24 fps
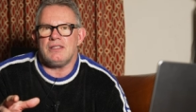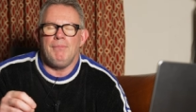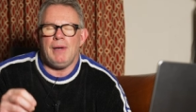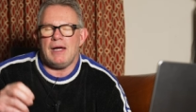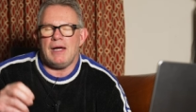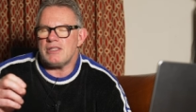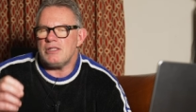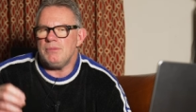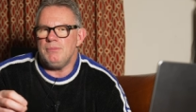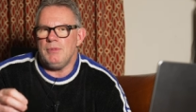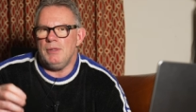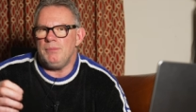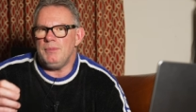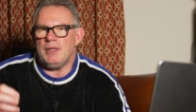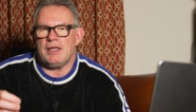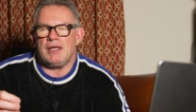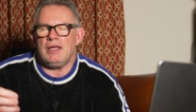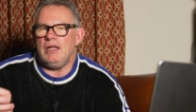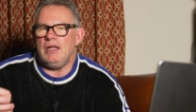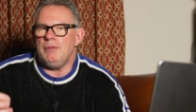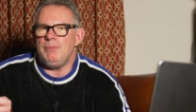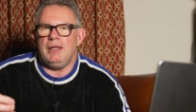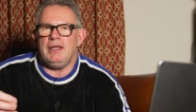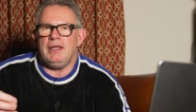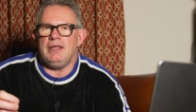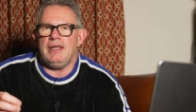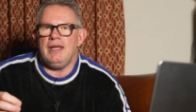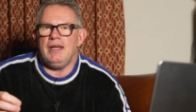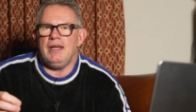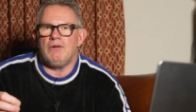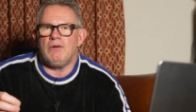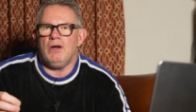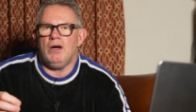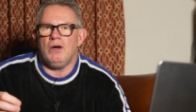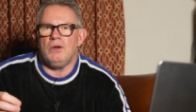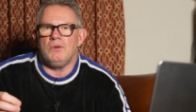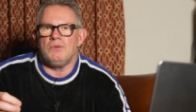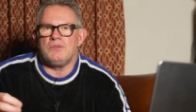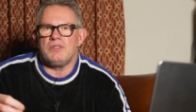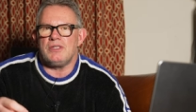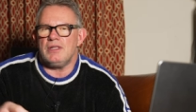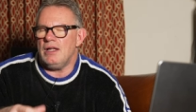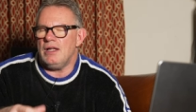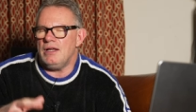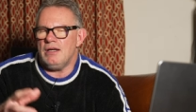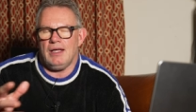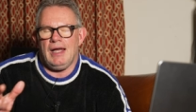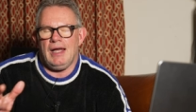Maximum they're going to be a year old,
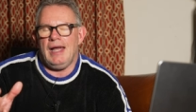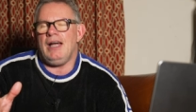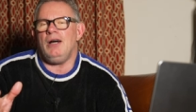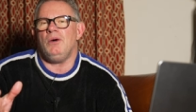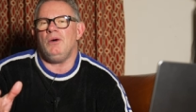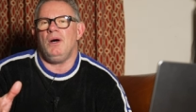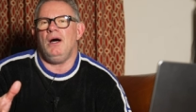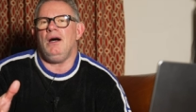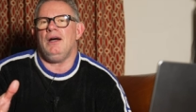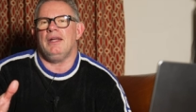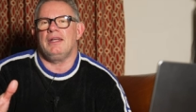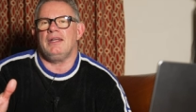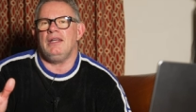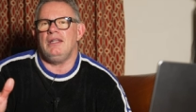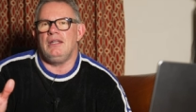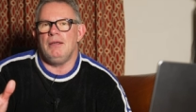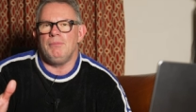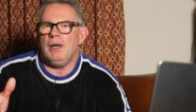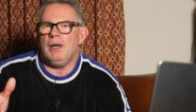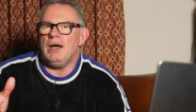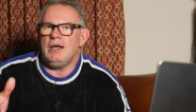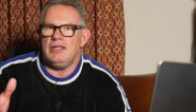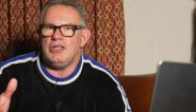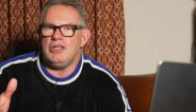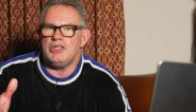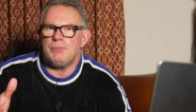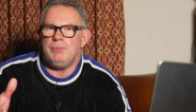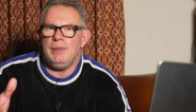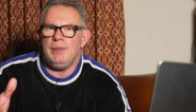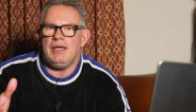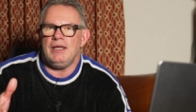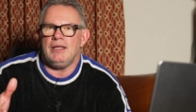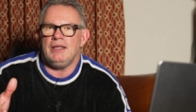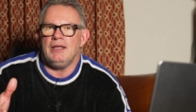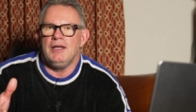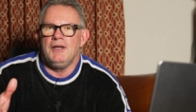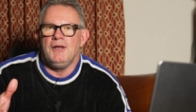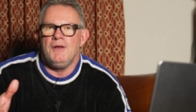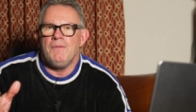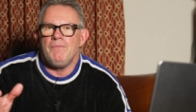so how high can the mileage be?